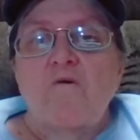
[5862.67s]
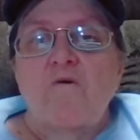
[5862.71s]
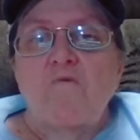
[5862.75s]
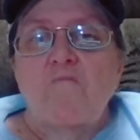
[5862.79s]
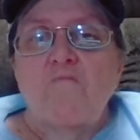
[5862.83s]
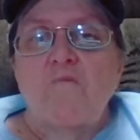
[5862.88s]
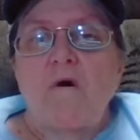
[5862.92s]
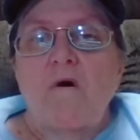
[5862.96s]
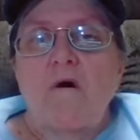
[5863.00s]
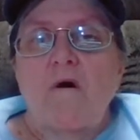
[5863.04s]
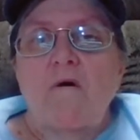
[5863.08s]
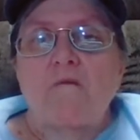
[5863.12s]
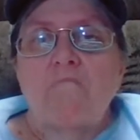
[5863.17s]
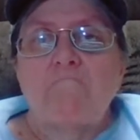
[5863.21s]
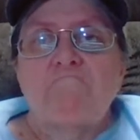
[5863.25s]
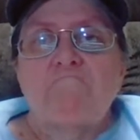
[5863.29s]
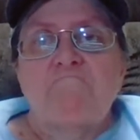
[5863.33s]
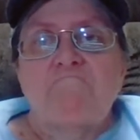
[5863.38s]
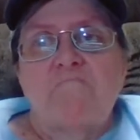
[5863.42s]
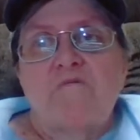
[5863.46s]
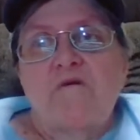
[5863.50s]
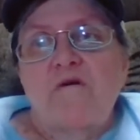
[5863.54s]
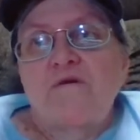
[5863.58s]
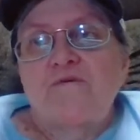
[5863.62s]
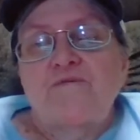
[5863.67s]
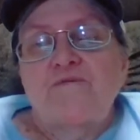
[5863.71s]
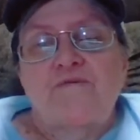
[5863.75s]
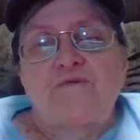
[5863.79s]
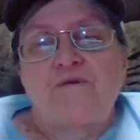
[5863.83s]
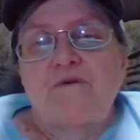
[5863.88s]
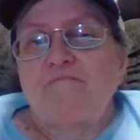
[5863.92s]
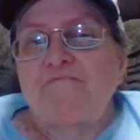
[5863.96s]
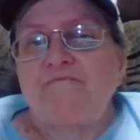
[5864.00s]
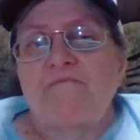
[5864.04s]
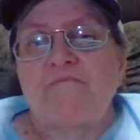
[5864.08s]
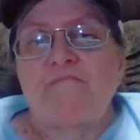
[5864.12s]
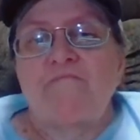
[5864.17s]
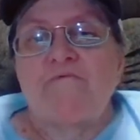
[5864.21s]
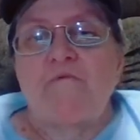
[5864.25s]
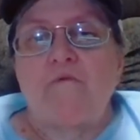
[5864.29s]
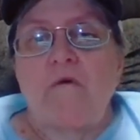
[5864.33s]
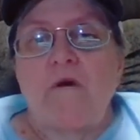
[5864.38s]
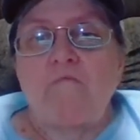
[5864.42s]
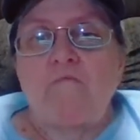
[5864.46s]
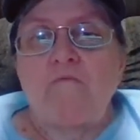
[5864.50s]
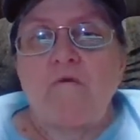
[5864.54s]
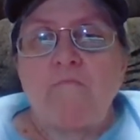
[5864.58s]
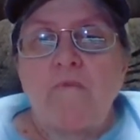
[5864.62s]
well, it's different for
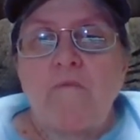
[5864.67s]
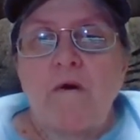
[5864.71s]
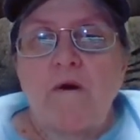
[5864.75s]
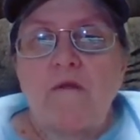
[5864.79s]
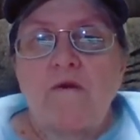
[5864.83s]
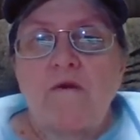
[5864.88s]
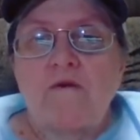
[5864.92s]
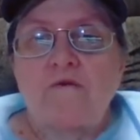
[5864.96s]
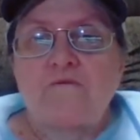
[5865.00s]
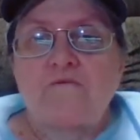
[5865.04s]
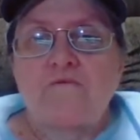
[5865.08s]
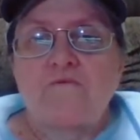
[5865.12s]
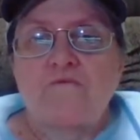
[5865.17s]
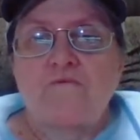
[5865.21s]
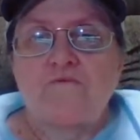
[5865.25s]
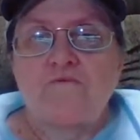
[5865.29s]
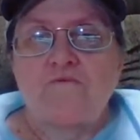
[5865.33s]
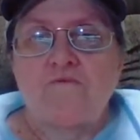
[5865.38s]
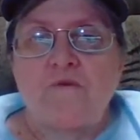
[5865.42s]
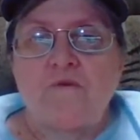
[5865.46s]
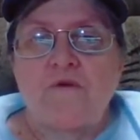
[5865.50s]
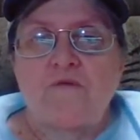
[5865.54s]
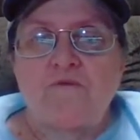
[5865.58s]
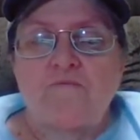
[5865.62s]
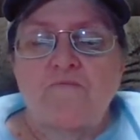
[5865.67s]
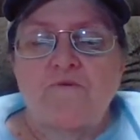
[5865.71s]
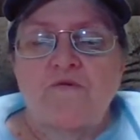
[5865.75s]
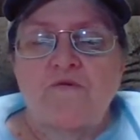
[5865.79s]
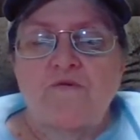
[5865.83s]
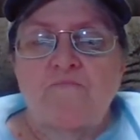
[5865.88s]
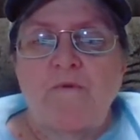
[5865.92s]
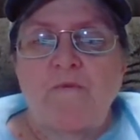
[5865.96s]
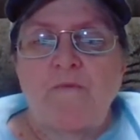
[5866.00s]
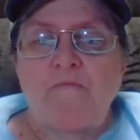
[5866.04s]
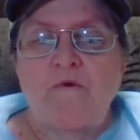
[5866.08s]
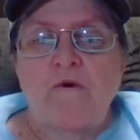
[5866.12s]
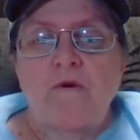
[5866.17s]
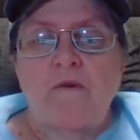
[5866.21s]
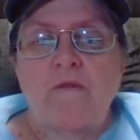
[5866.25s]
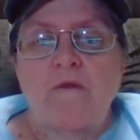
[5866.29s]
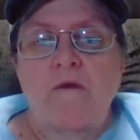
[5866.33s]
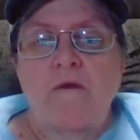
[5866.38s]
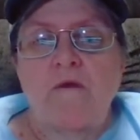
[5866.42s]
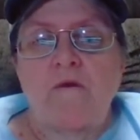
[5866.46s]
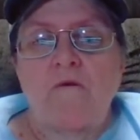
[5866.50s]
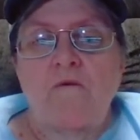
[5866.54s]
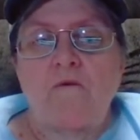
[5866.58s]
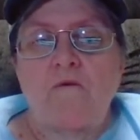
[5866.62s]
everybody to the degree to which people can
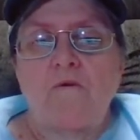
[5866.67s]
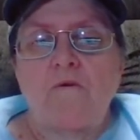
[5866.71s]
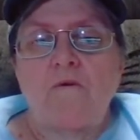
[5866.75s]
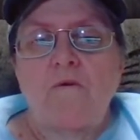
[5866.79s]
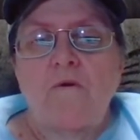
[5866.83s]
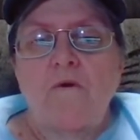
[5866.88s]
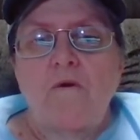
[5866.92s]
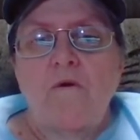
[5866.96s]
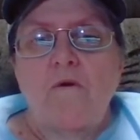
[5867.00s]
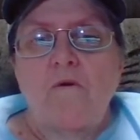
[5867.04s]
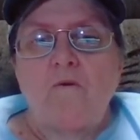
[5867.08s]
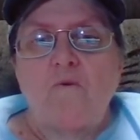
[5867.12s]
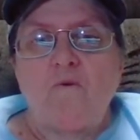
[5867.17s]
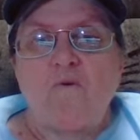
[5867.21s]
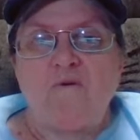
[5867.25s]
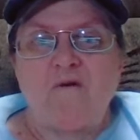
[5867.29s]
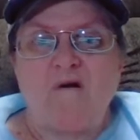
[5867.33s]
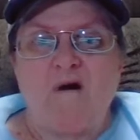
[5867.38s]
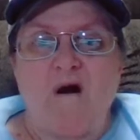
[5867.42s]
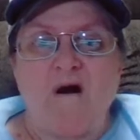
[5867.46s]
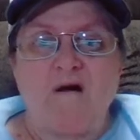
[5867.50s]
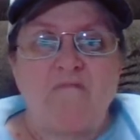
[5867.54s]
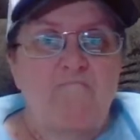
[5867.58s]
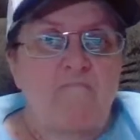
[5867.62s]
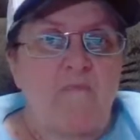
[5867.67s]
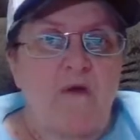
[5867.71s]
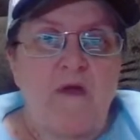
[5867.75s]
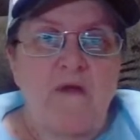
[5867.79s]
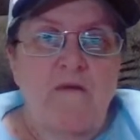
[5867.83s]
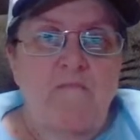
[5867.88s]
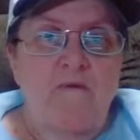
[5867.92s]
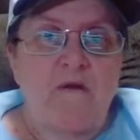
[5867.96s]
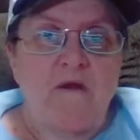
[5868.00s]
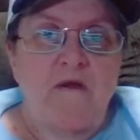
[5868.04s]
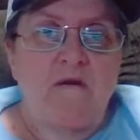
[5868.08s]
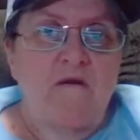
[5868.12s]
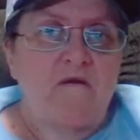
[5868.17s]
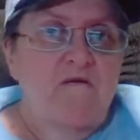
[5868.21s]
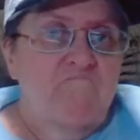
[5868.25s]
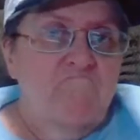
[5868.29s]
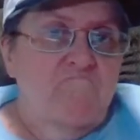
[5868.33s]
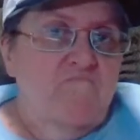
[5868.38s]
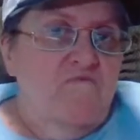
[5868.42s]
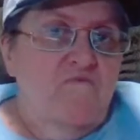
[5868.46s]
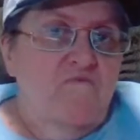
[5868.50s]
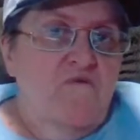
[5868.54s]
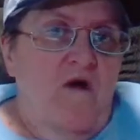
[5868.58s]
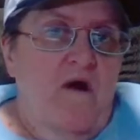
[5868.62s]
heal or not, maybe,
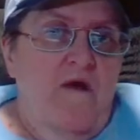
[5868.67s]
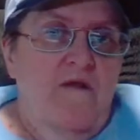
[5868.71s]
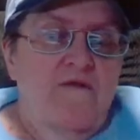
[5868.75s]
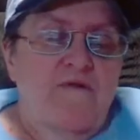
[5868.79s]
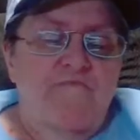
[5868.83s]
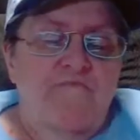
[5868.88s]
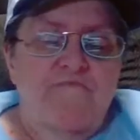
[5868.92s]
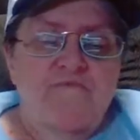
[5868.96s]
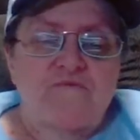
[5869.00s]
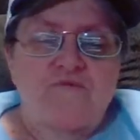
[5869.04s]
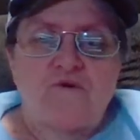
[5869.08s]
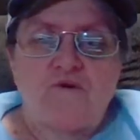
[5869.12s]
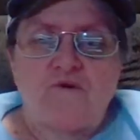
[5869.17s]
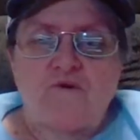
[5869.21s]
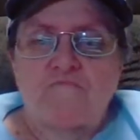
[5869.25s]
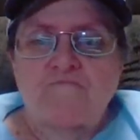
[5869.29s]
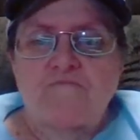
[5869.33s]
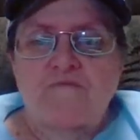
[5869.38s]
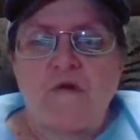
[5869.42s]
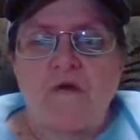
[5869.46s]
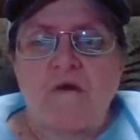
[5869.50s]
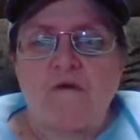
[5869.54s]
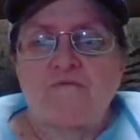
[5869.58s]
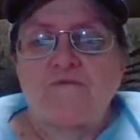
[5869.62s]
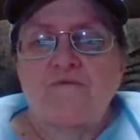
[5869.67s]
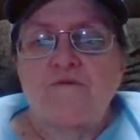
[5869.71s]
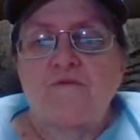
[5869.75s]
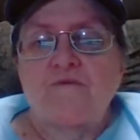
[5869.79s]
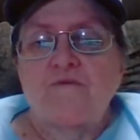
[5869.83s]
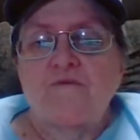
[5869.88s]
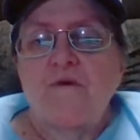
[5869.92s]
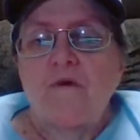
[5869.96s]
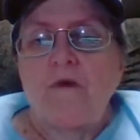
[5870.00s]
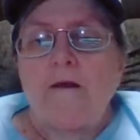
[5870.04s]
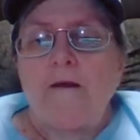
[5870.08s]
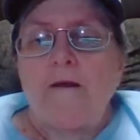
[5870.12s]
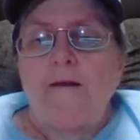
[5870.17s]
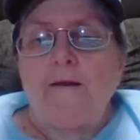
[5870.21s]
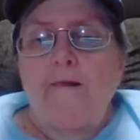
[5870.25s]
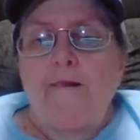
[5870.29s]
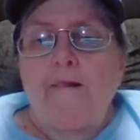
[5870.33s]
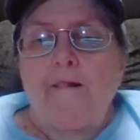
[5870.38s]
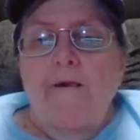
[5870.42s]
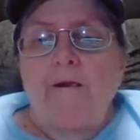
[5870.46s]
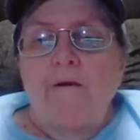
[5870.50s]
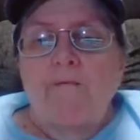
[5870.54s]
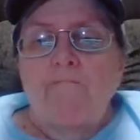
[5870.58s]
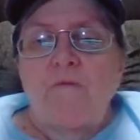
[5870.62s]
but a lot of different circumstances.
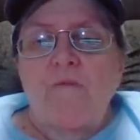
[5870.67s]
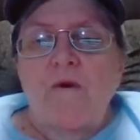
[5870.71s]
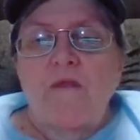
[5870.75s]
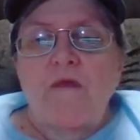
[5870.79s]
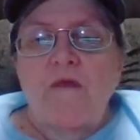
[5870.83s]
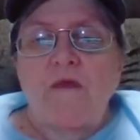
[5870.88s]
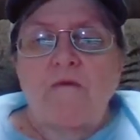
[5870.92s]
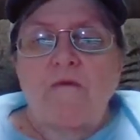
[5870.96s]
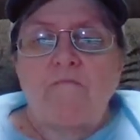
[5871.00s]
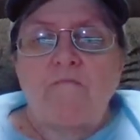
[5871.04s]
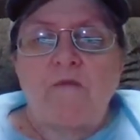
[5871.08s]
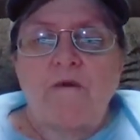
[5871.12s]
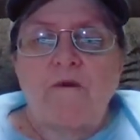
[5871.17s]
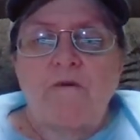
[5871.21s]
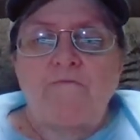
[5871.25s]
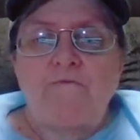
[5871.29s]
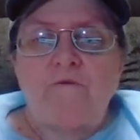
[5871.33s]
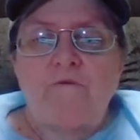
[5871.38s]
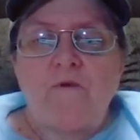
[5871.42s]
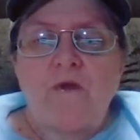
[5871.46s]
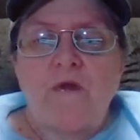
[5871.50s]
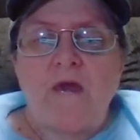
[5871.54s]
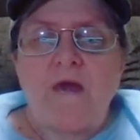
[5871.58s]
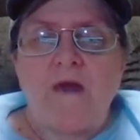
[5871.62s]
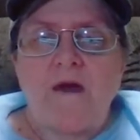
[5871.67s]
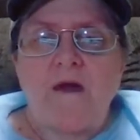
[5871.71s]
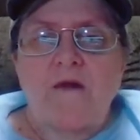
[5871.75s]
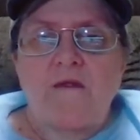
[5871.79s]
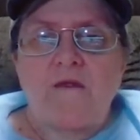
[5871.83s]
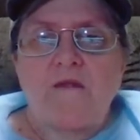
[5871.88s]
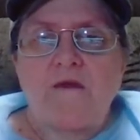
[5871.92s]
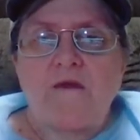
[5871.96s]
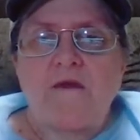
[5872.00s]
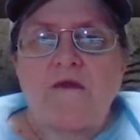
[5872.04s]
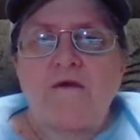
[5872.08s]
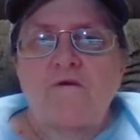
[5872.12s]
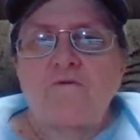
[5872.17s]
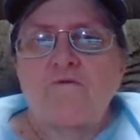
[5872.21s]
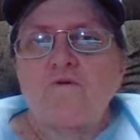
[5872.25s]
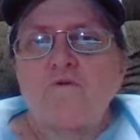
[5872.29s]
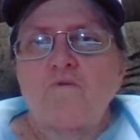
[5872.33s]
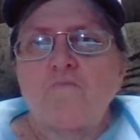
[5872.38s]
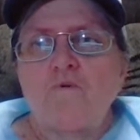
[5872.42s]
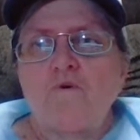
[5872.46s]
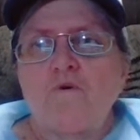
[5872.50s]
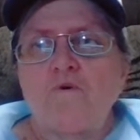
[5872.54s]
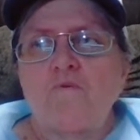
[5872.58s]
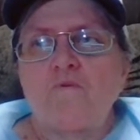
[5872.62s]
But even if you can't heal a
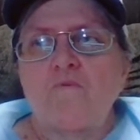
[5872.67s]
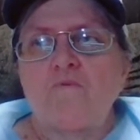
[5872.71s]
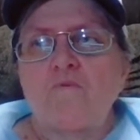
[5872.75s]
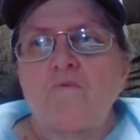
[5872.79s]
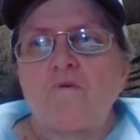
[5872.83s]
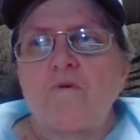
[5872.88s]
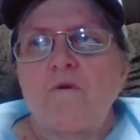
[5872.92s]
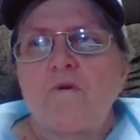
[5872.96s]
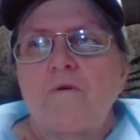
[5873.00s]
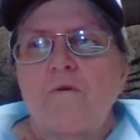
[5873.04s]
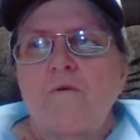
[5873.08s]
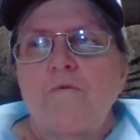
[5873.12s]
wound,